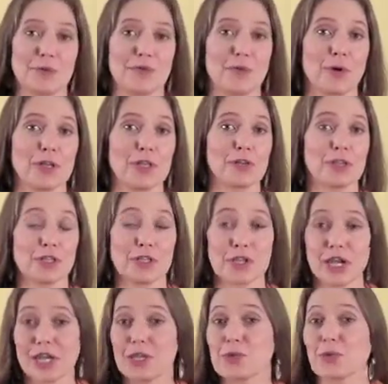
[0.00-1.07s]
before you can
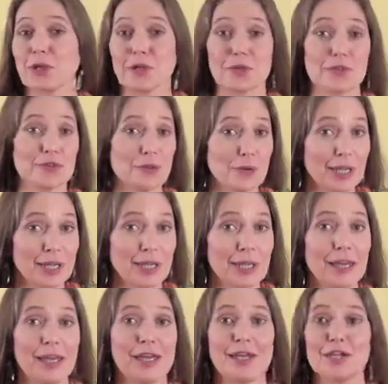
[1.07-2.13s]
change what you're doing,
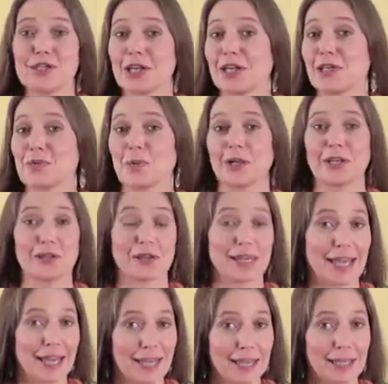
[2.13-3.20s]
change what you're
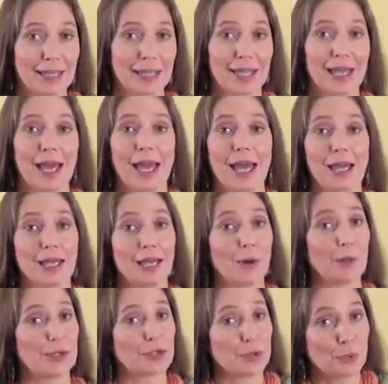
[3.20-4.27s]
getting, and
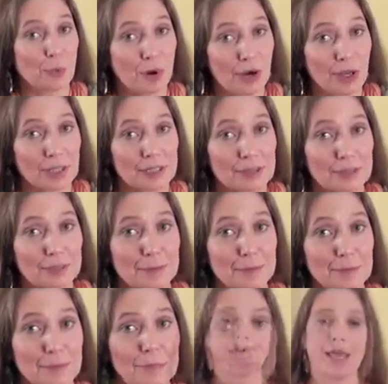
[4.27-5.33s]
get what you want.
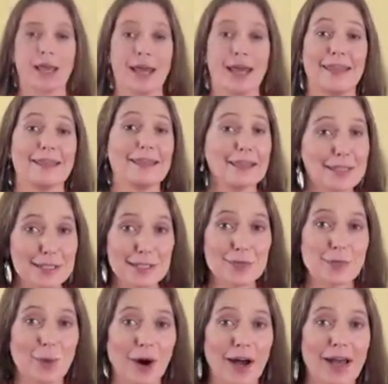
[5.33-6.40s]
And this
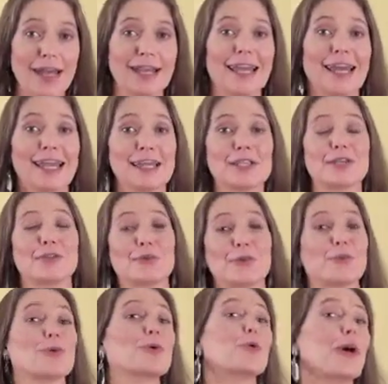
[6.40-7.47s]
is why getting to the
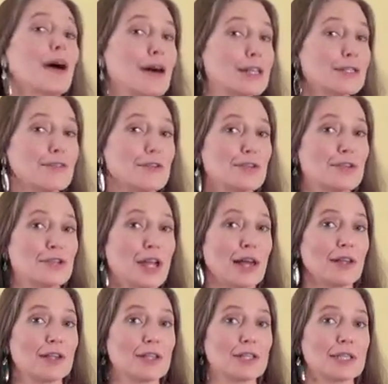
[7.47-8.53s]
root cause of those
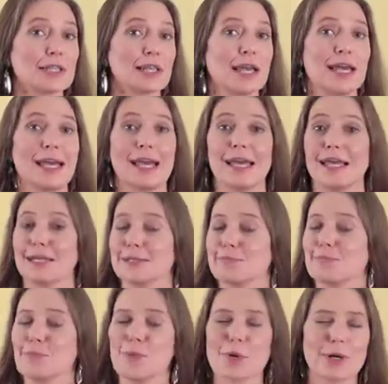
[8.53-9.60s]
challenges is
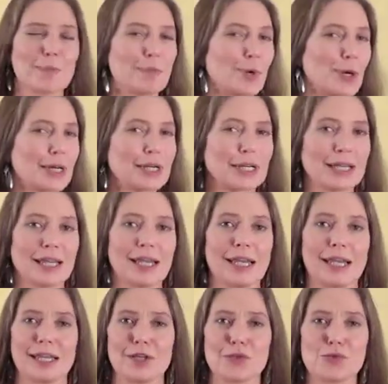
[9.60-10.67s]
more important than
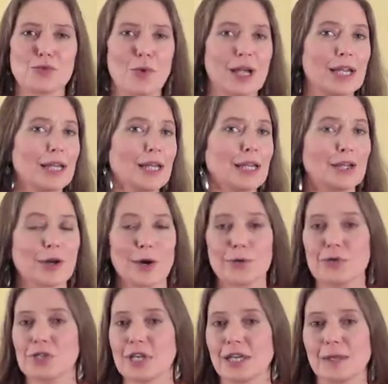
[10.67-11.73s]
any training,
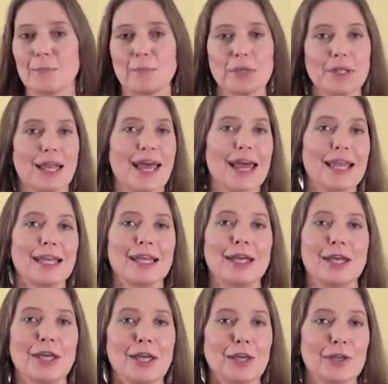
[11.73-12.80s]
coaching, planning
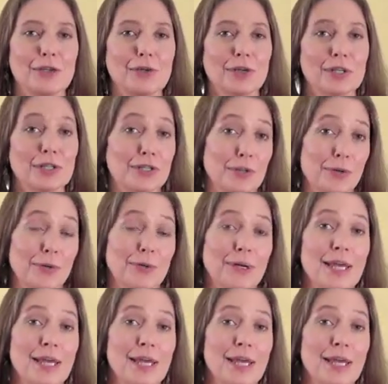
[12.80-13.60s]
you could do.